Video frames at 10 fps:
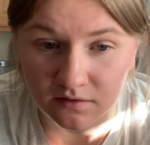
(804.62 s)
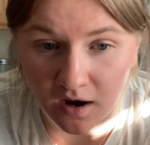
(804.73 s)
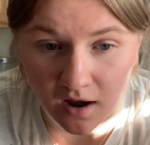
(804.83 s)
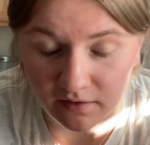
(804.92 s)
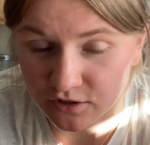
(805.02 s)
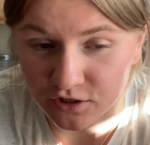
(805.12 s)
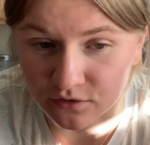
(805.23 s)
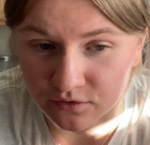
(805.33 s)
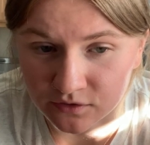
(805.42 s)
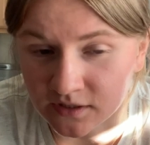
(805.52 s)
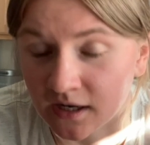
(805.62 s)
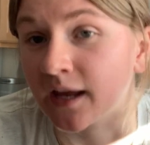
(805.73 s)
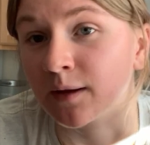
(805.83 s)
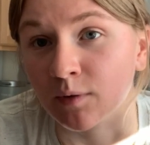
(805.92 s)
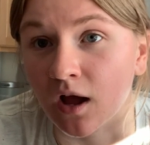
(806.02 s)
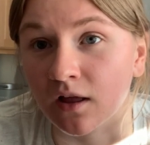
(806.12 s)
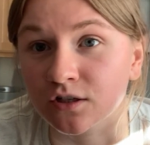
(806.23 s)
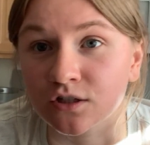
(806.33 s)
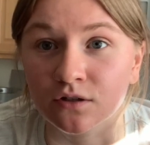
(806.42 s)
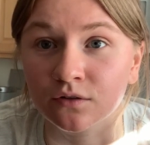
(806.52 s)
college students, and I am a
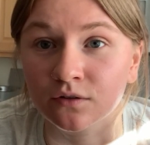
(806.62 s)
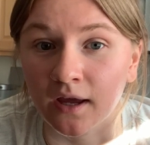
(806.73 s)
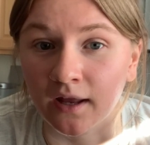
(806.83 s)
college student,